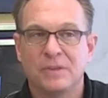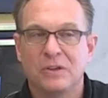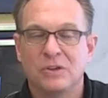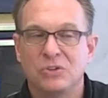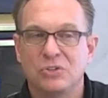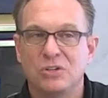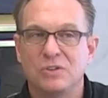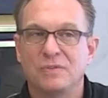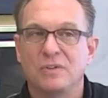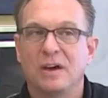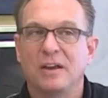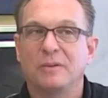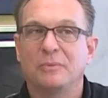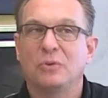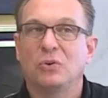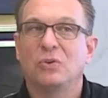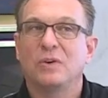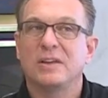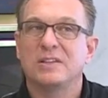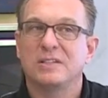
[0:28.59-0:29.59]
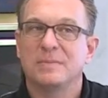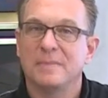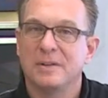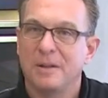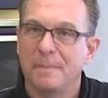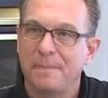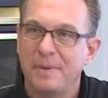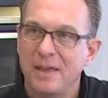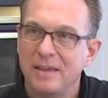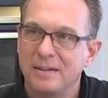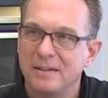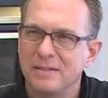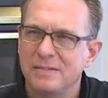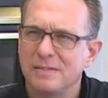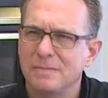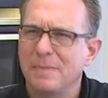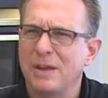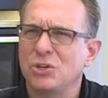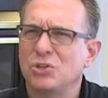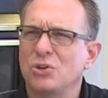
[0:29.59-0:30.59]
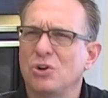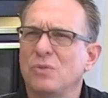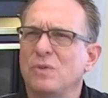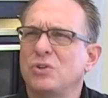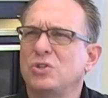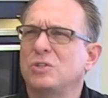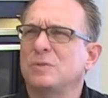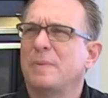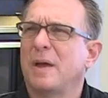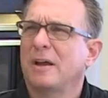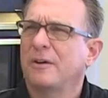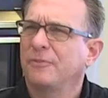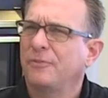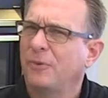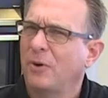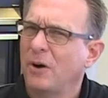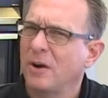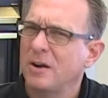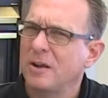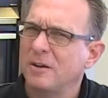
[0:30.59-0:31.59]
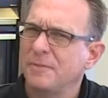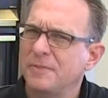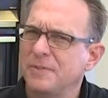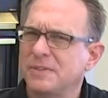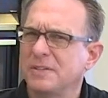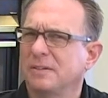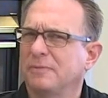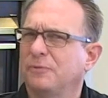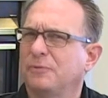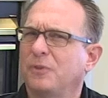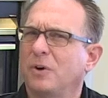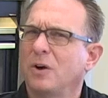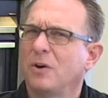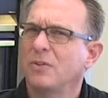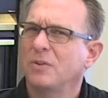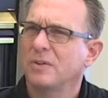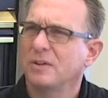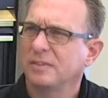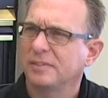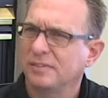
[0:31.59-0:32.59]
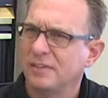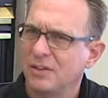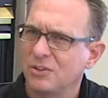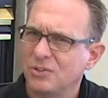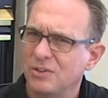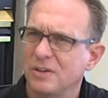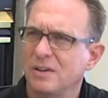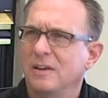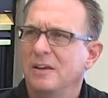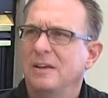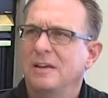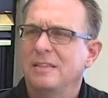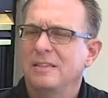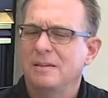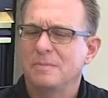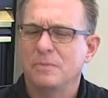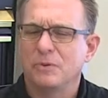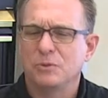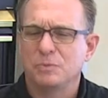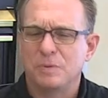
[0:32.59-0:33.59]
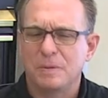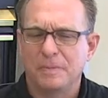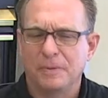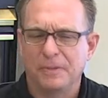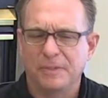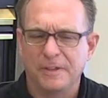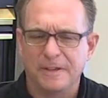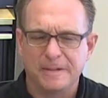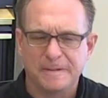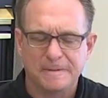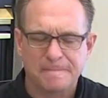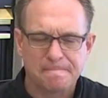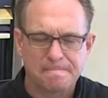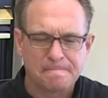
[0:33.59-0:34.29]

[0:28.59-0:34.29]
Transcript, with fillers: So you've got to create some independence, make sure it reaches back far enough. It's a farther extension than most people think.